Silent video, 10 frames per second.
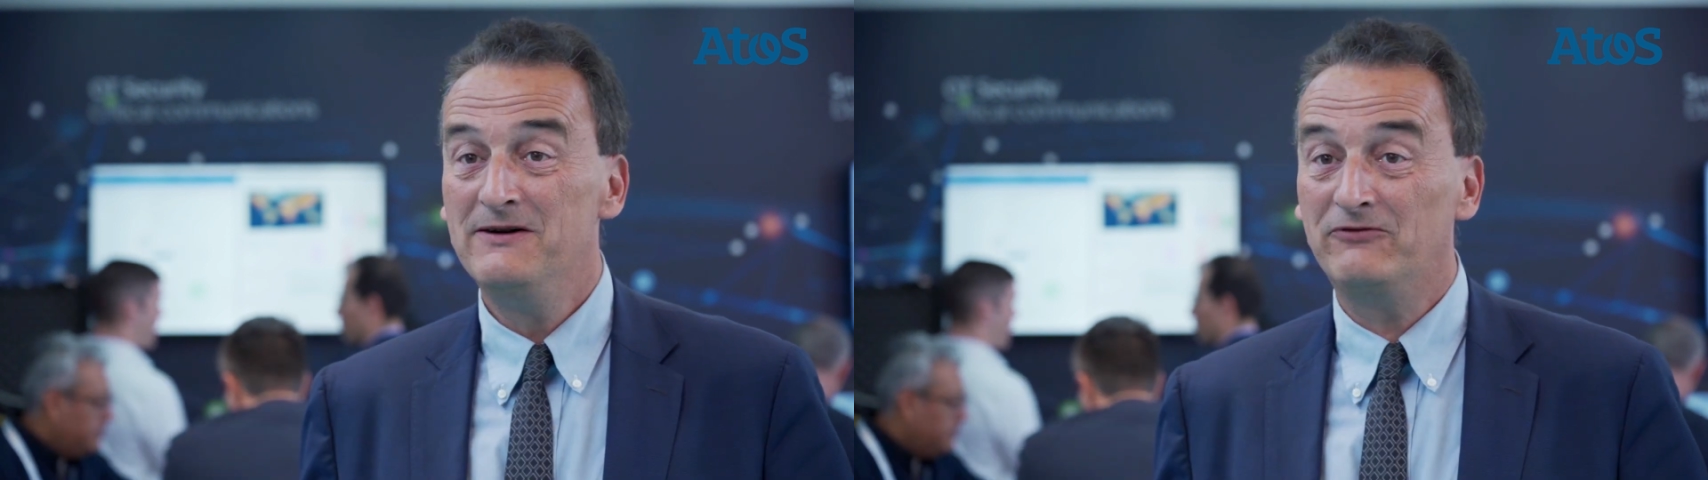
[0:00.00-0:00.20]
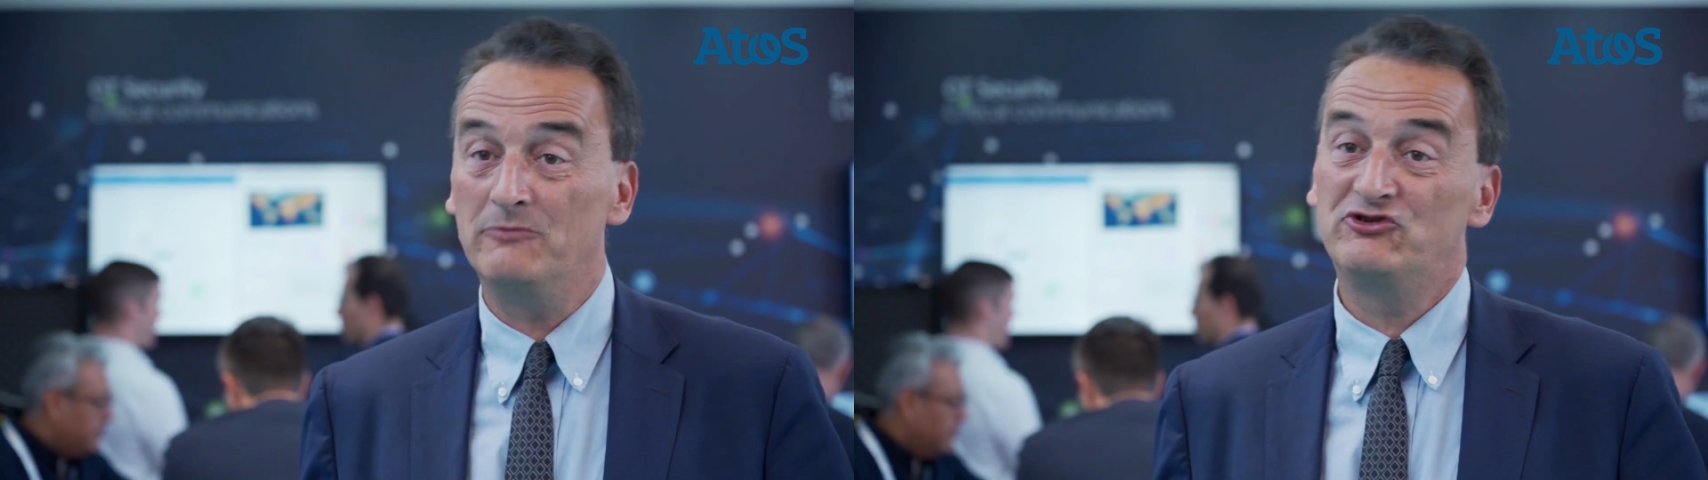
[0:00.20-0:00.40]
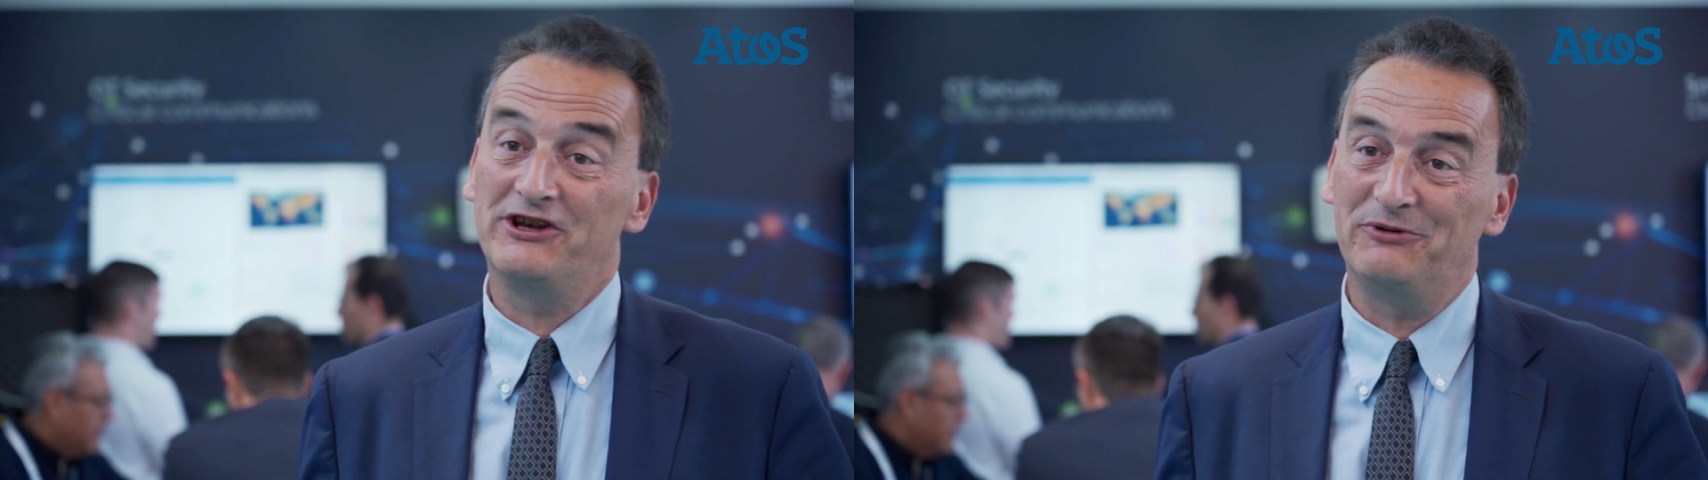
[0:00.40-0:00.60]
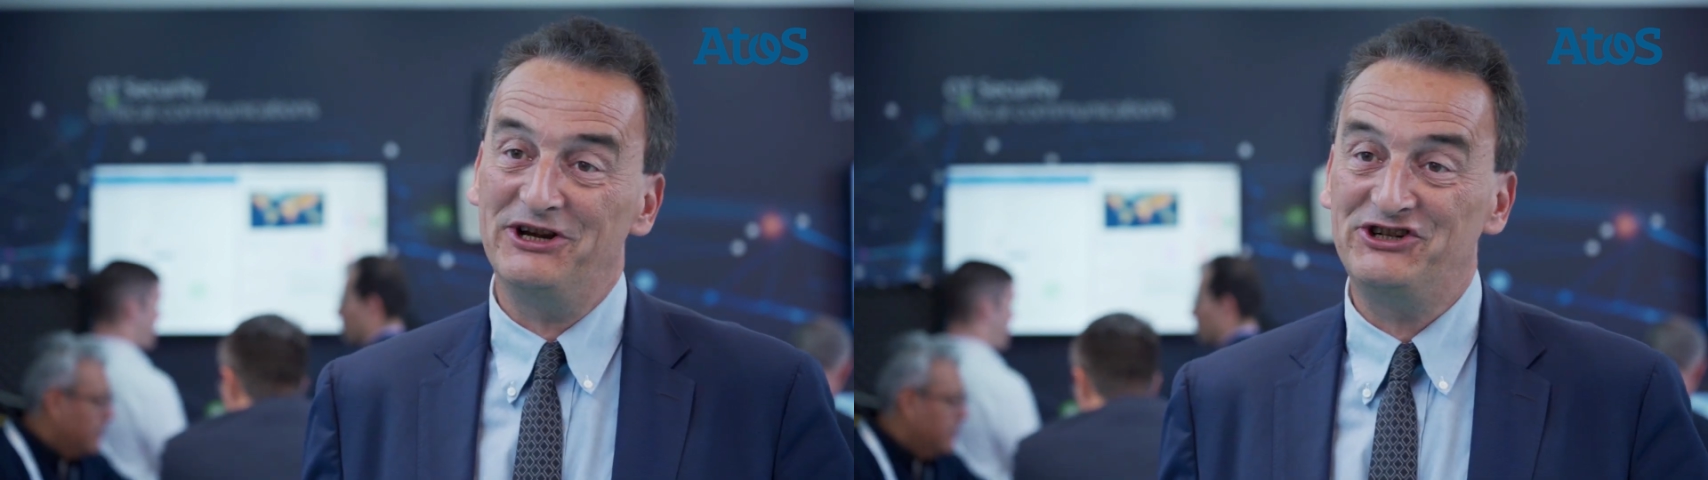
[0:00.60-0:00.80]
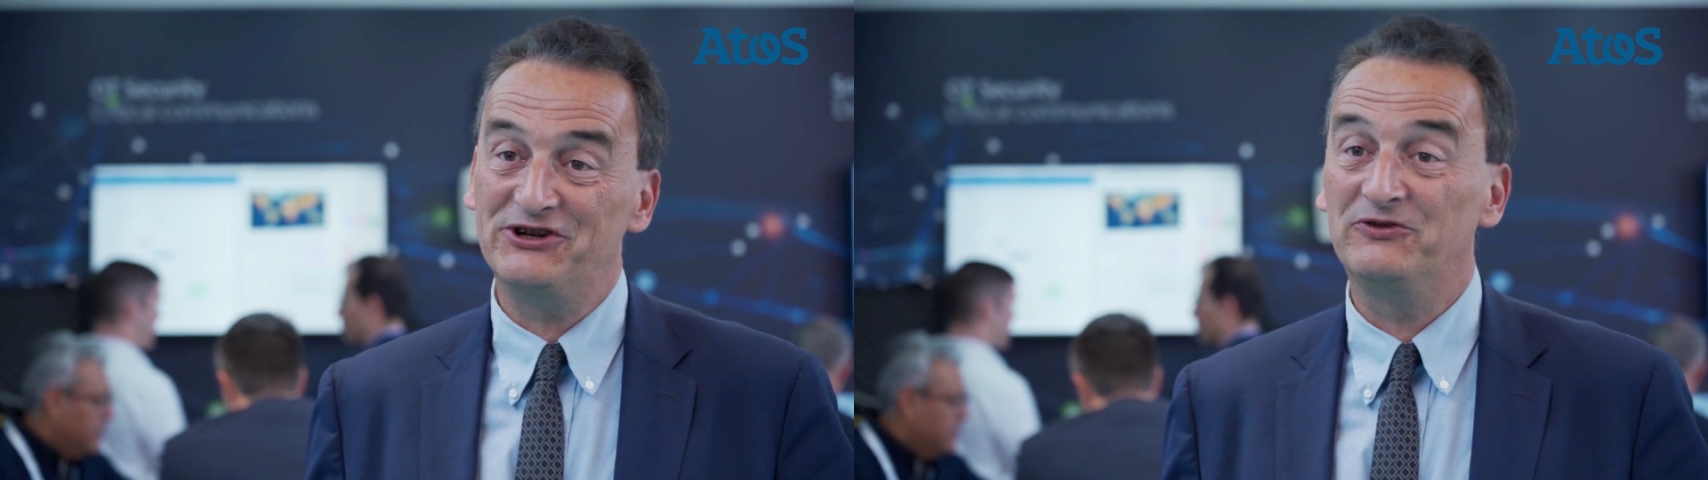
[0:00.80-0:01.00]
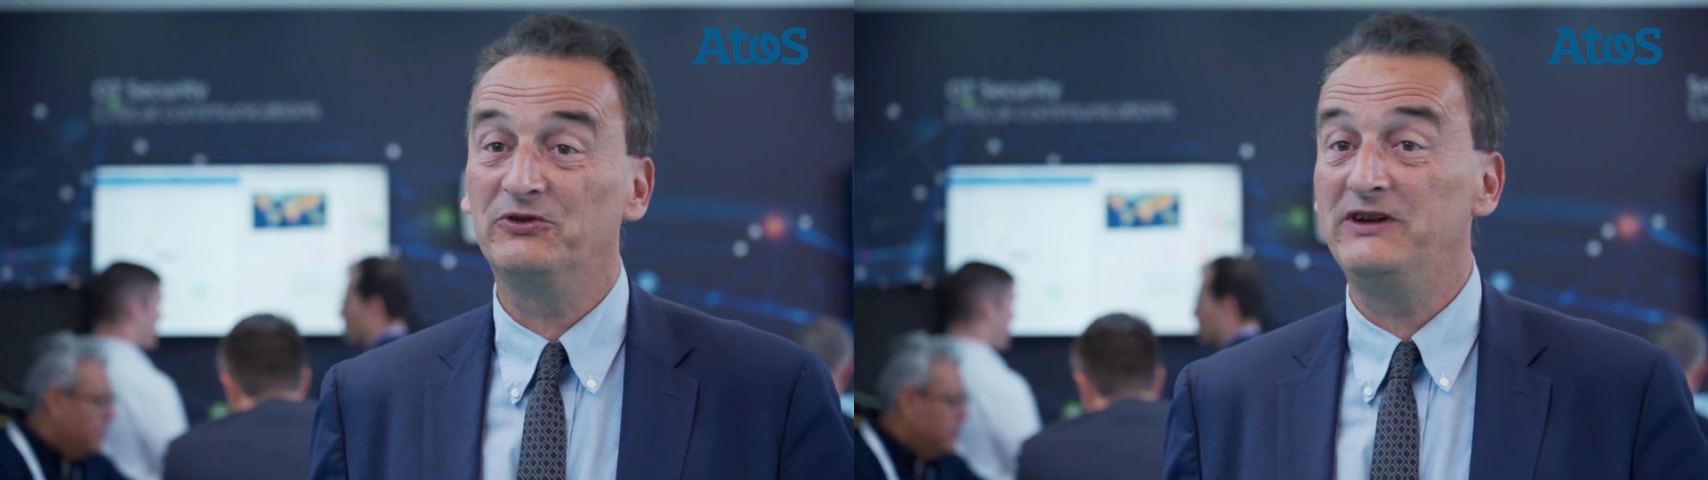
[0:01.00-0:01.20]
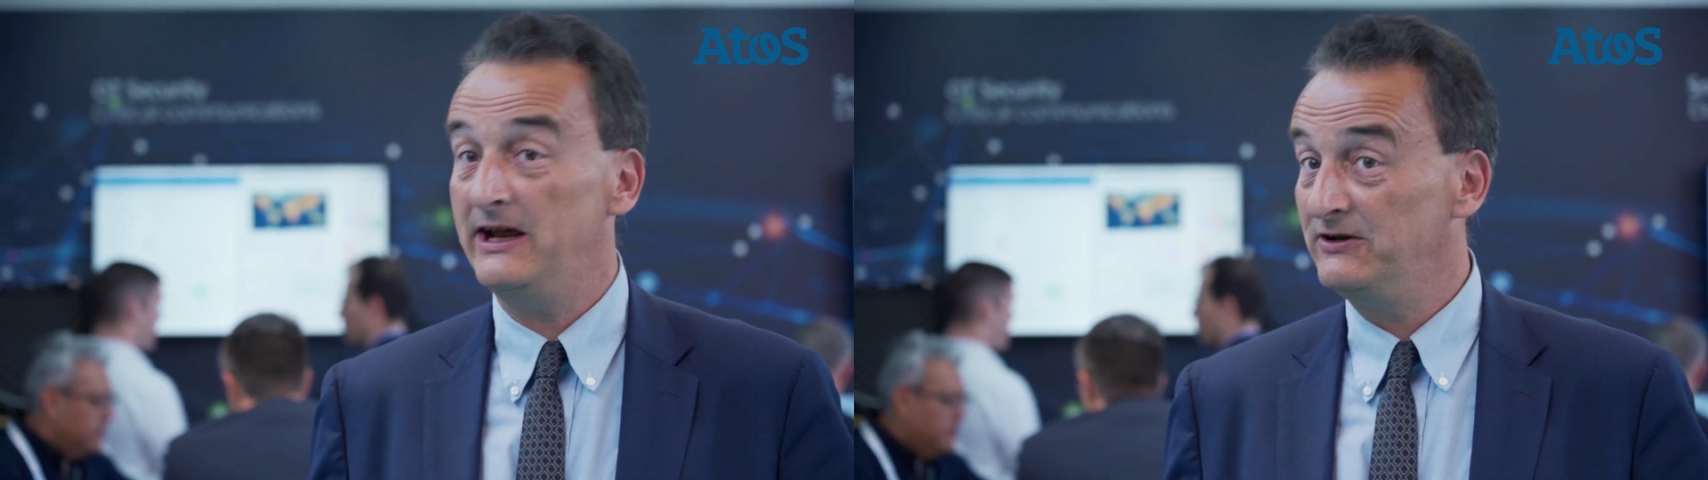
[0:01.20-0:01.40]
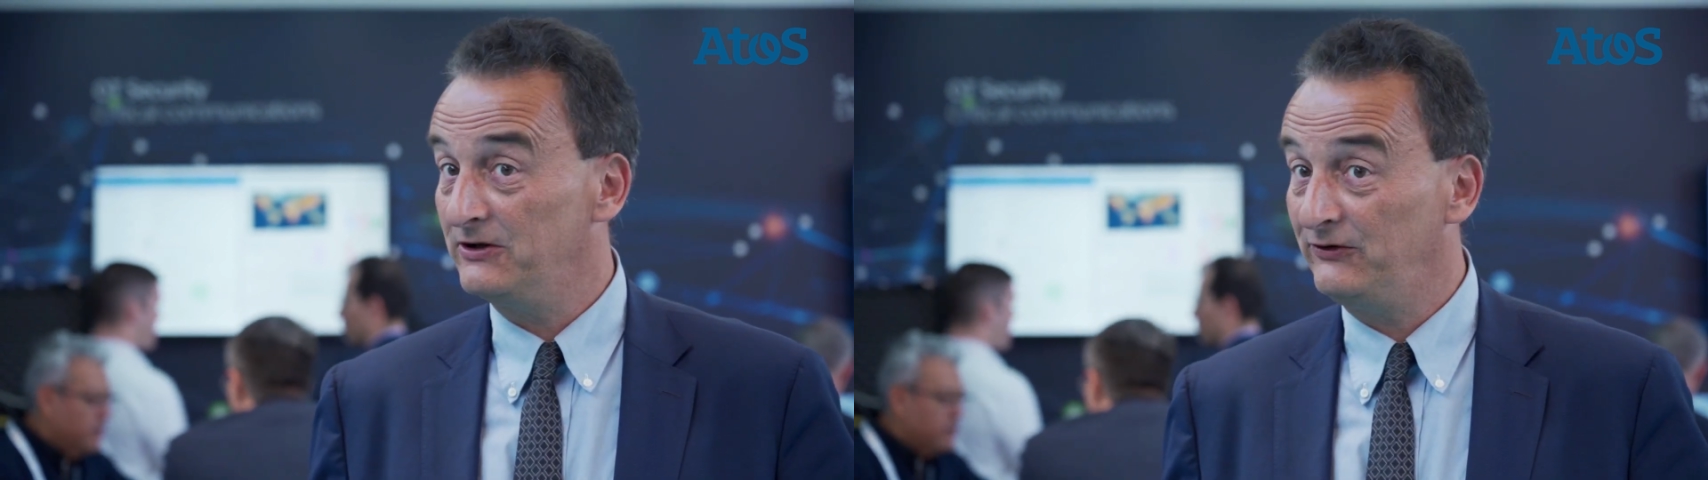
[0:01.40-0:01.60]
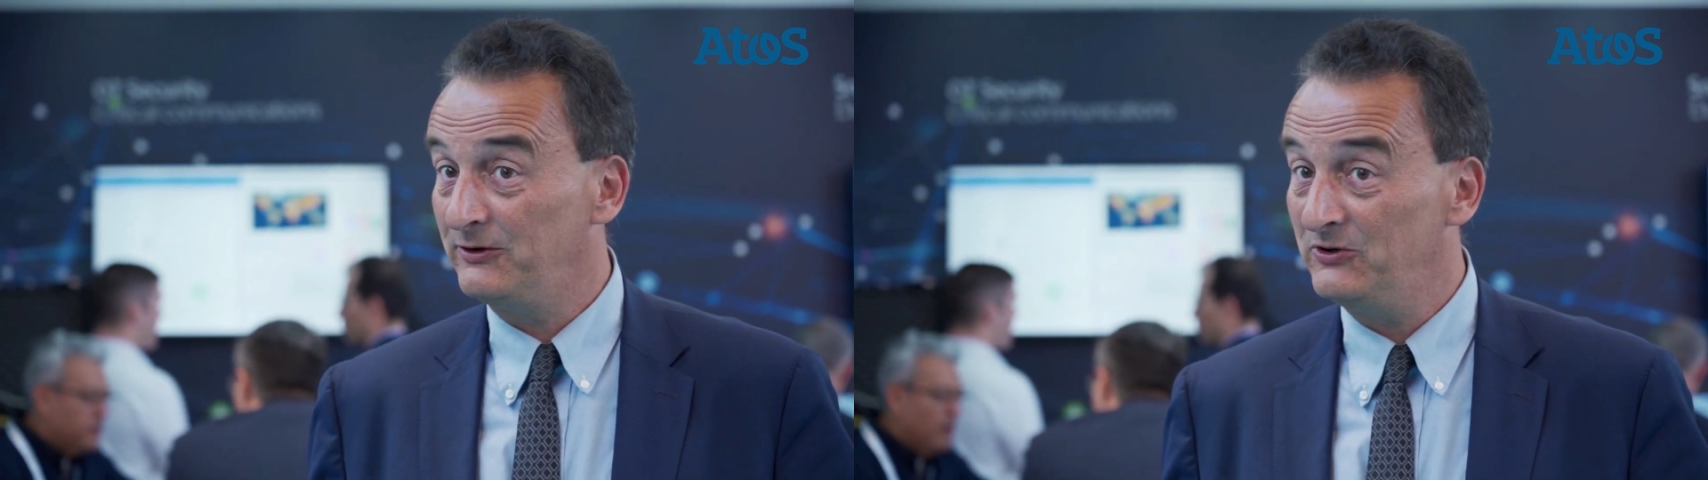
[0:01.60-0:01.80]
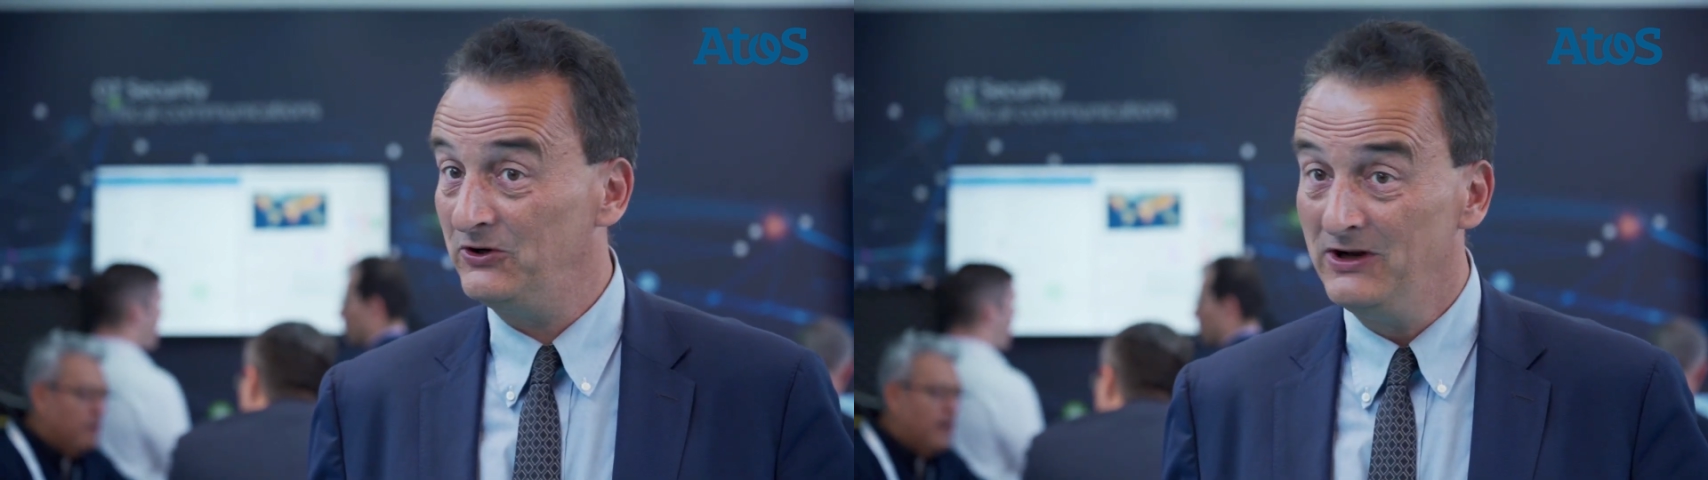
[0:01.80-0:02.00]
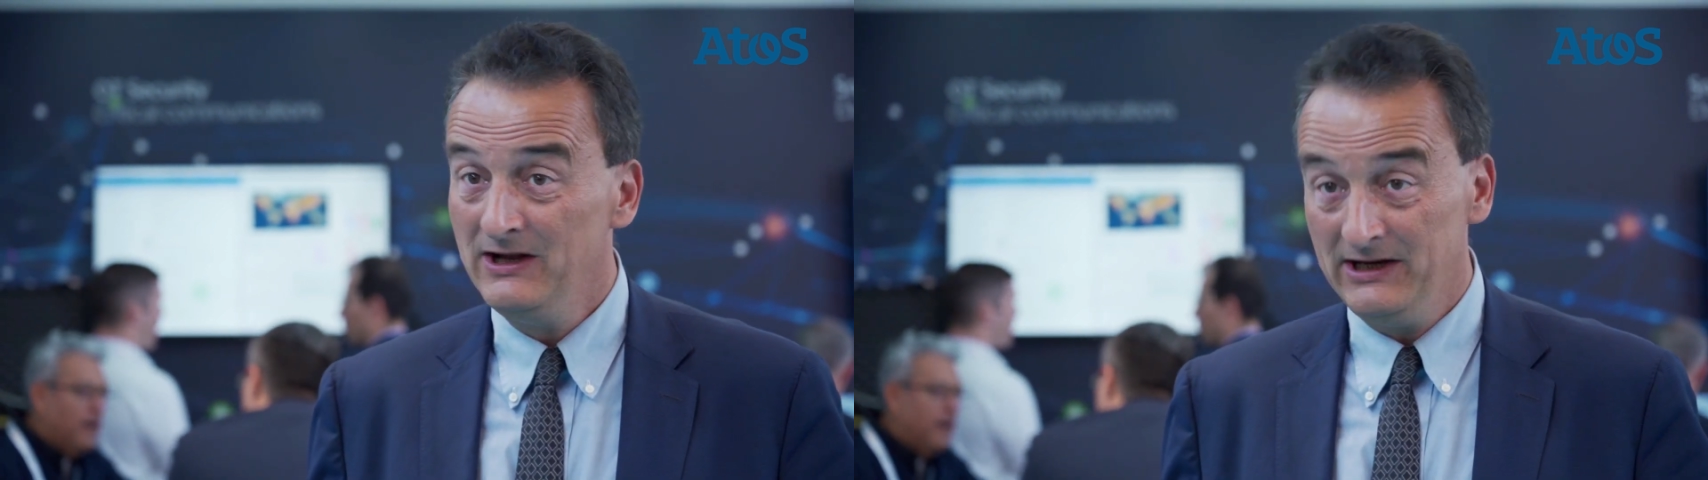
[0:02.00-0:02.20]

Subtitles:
from generation to the end customer